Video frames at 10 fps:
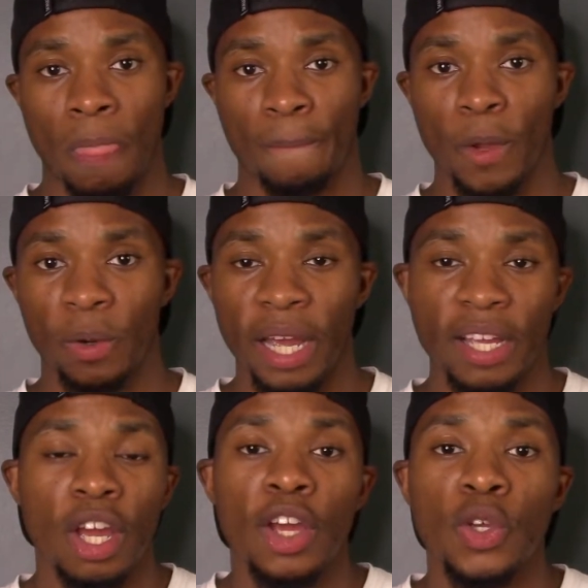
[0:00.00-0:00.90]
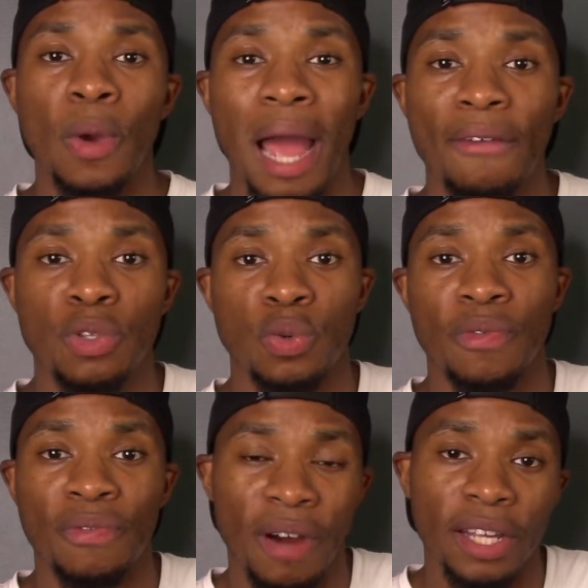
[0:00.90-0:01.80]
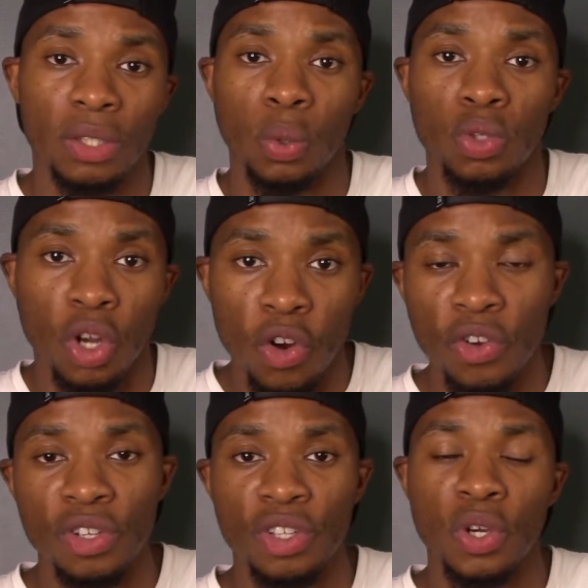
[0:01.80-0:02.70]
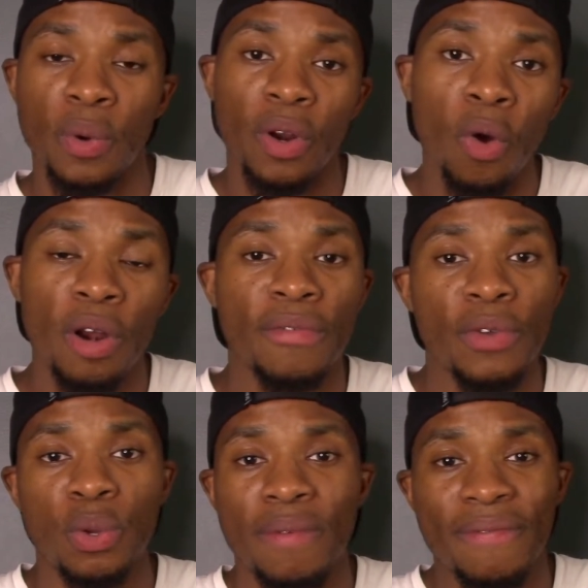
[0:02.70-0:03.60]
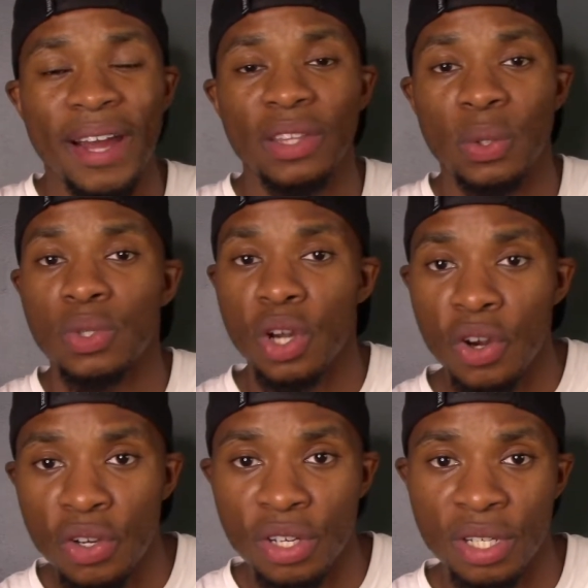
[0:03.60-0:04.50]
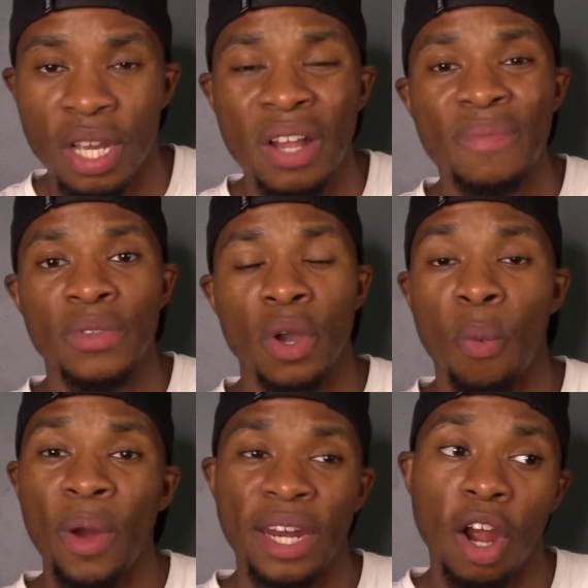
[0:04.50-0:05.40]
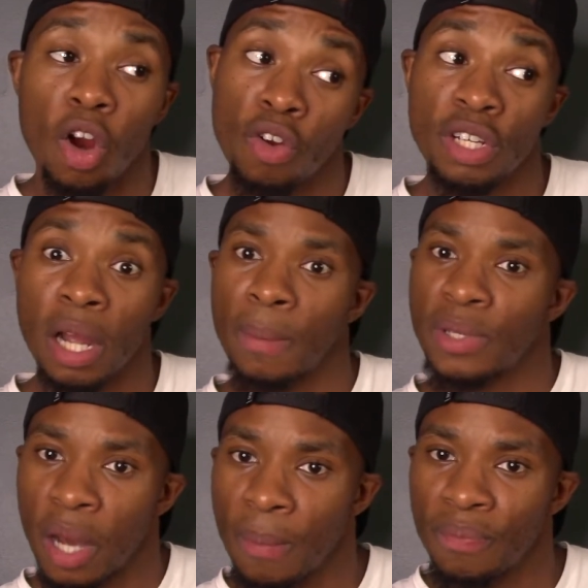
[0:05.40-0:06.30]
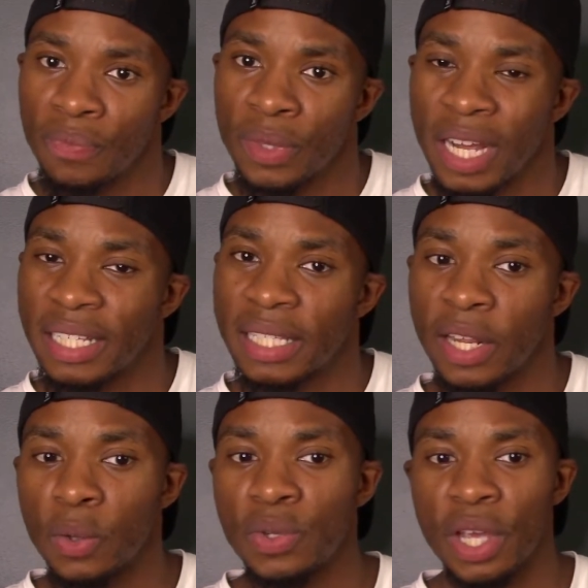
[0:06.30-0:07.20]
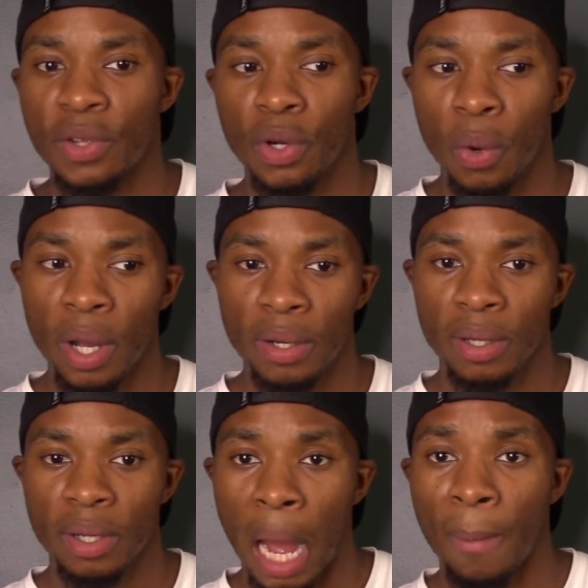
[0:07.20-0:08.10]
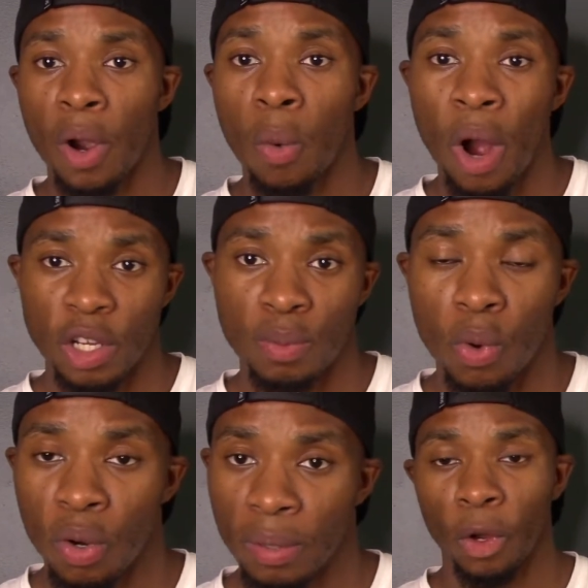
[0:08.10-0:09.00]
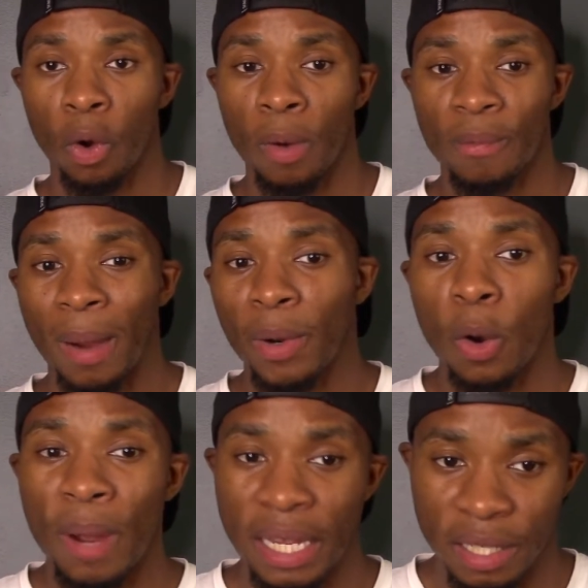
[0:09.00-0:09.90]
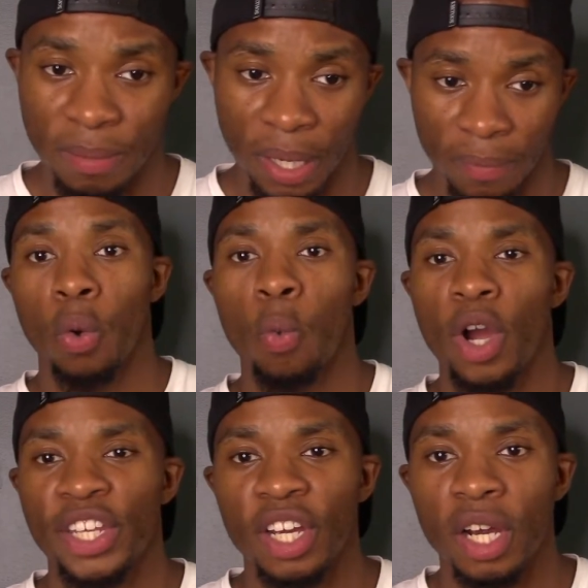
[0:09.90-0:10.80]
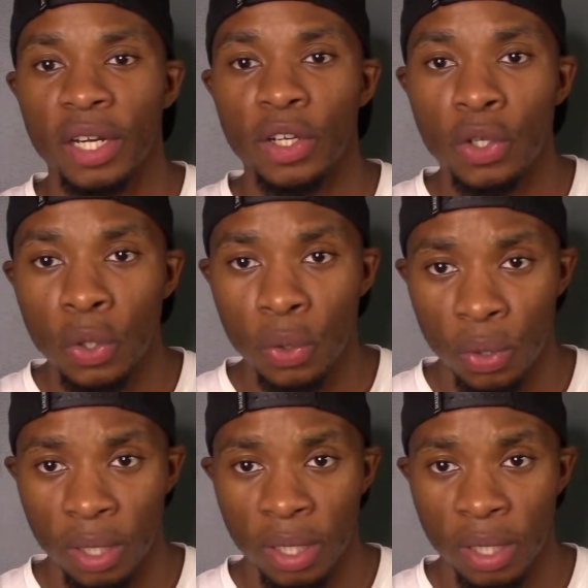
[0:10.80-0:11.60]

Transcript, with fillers: okay? You have to fight those urges. So in order for you to fight those urges, when the urge comes up, instead of you saying, you know what, I'm gonna go watch porn or I'm gonna go masturbate, what you're gonna do,